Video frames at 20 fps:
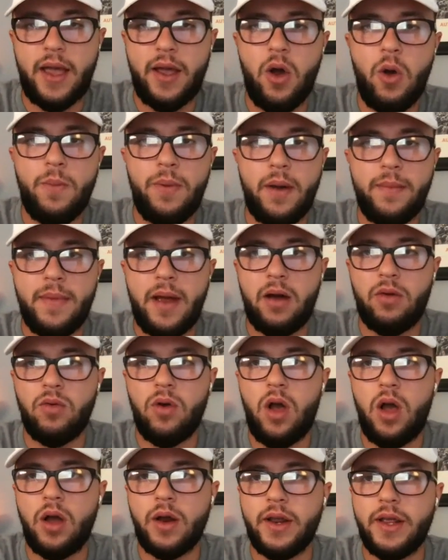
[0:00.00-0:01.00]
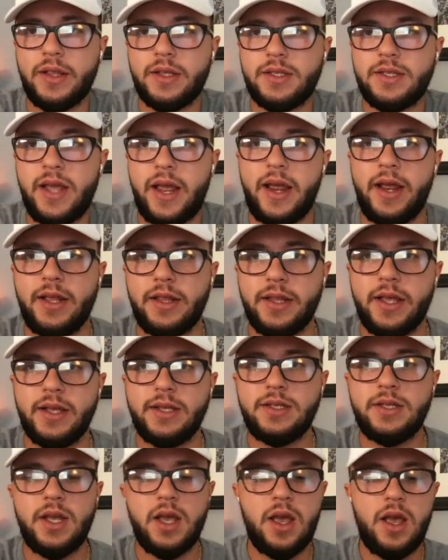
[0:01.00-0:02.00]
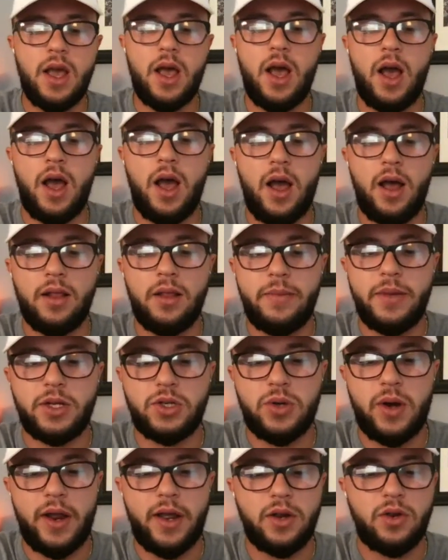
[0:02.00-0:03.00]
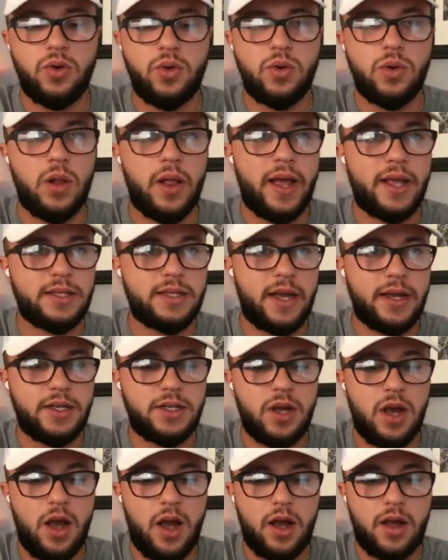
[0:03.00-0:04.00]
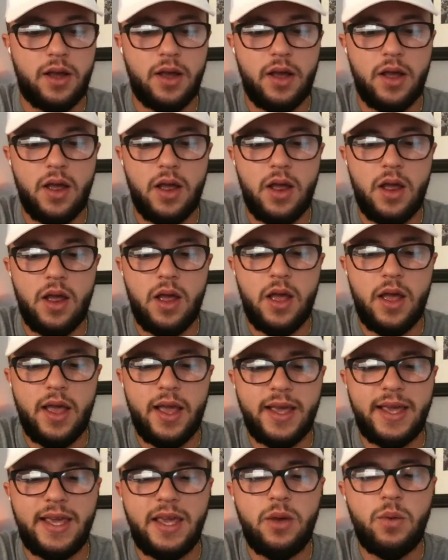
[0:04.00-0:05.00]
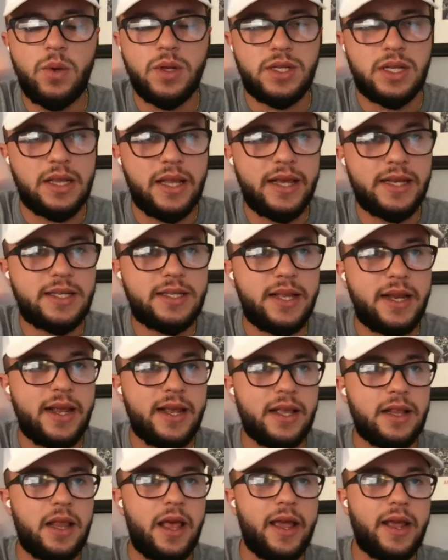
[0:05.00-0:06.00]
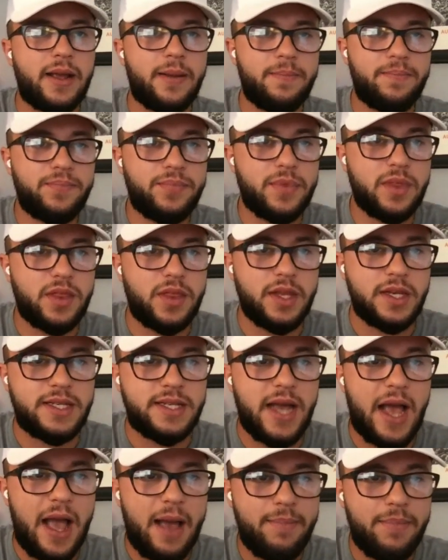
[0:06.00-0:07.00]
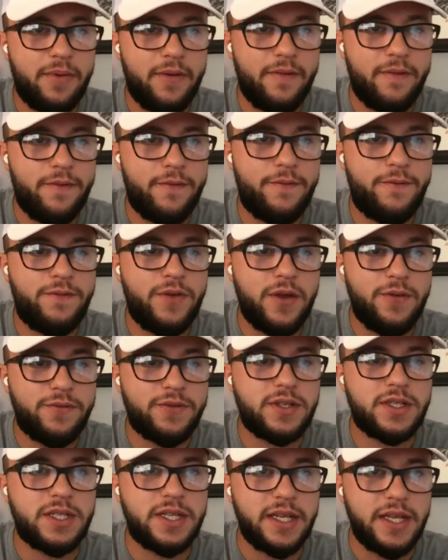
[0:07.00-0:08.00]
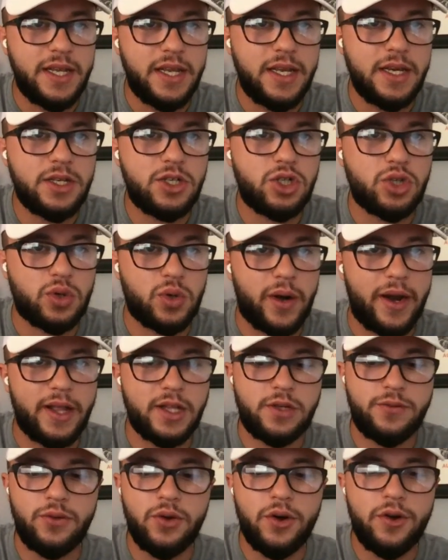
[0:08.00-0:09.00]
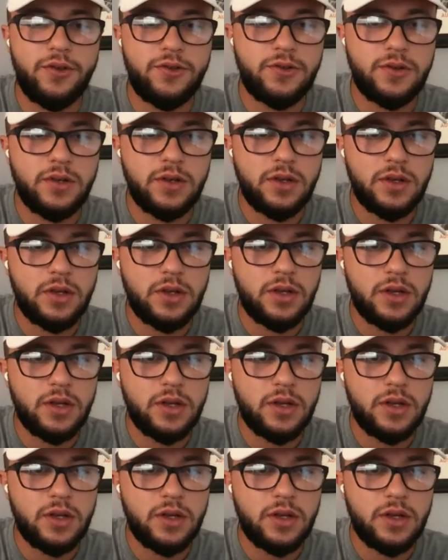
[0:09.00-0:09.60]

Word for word: I hope I'm not wrong in saying this. Uh, let me try and Google as I talk. He was listed at like the top 15 transfers